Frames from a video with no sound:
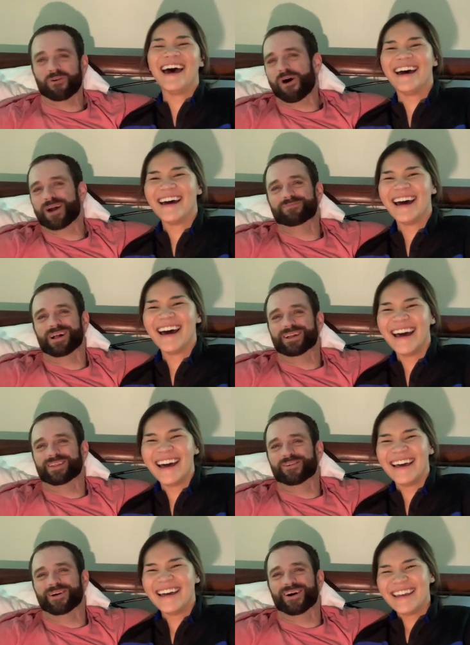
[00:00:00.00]
Speaker 1: quad belly
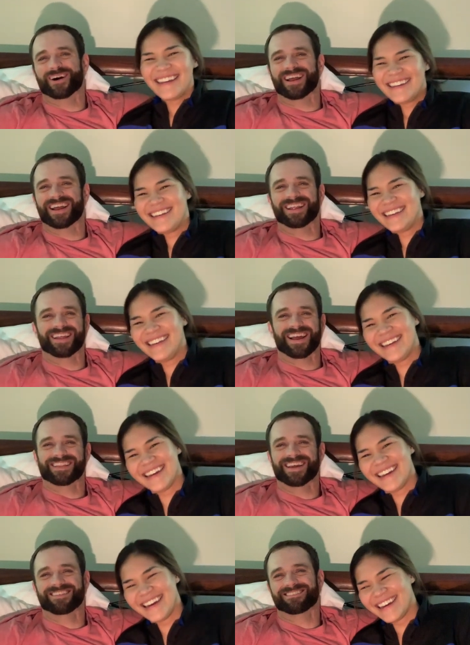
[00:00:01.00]
that we all get. Like,
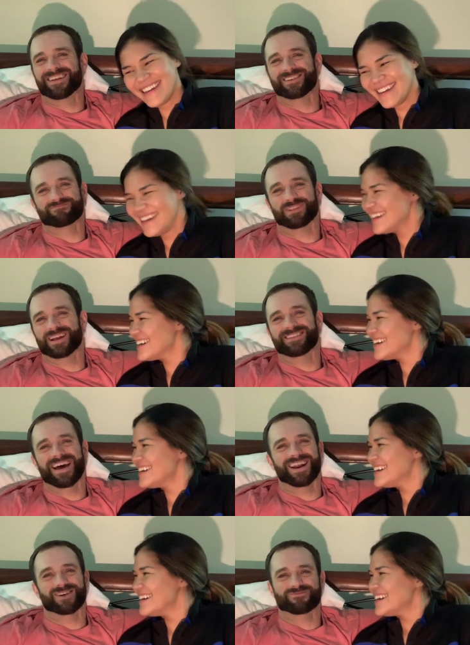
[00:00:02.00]
they, they, played
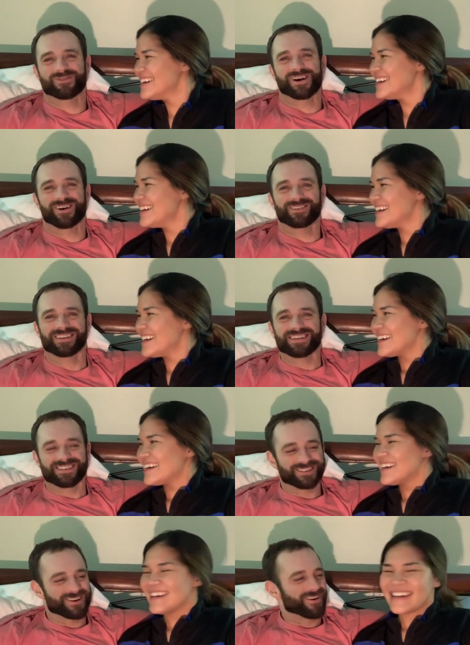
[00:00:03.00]
that up well.
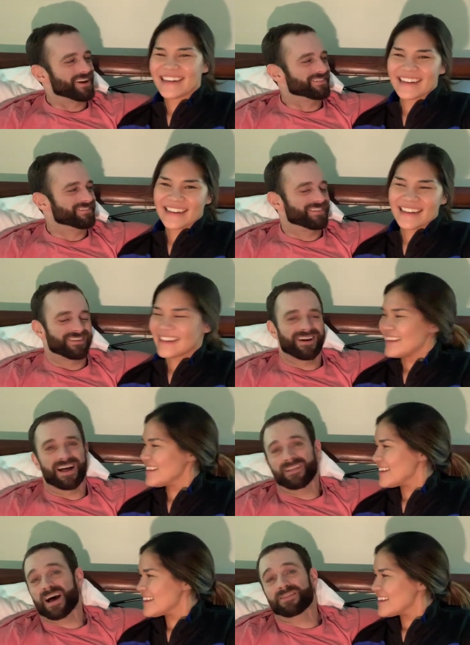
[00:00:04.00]
So
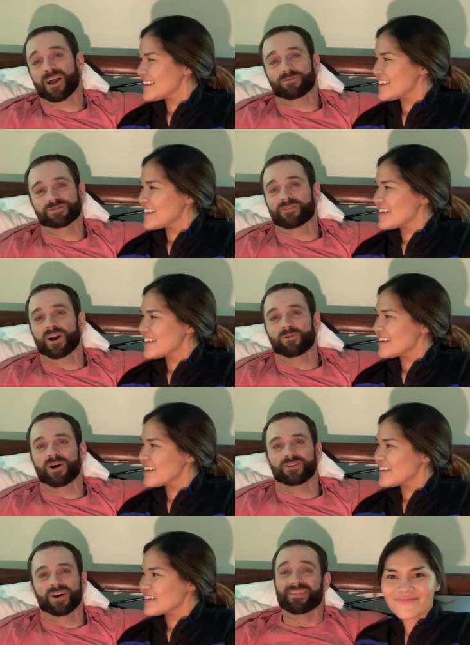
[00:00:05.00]
I, I, I, thought it was very
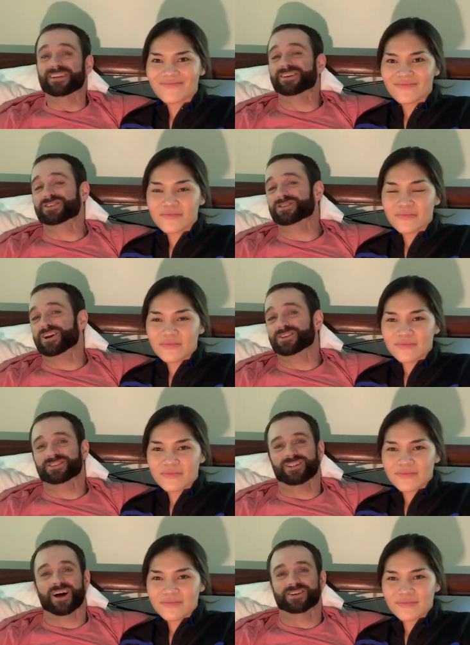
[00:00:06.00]
well done. They touched on
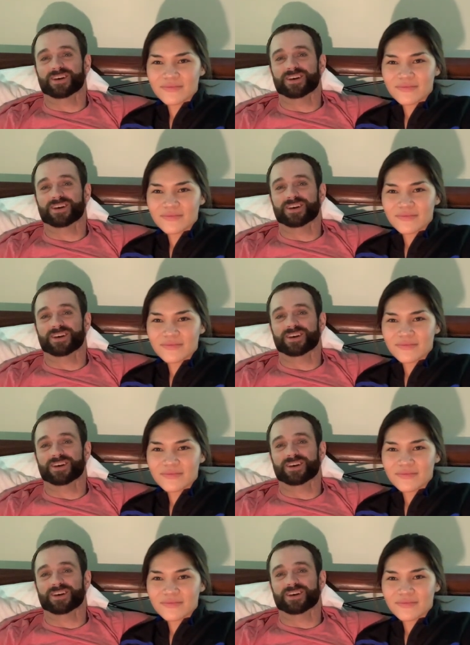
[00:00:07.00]
a lot of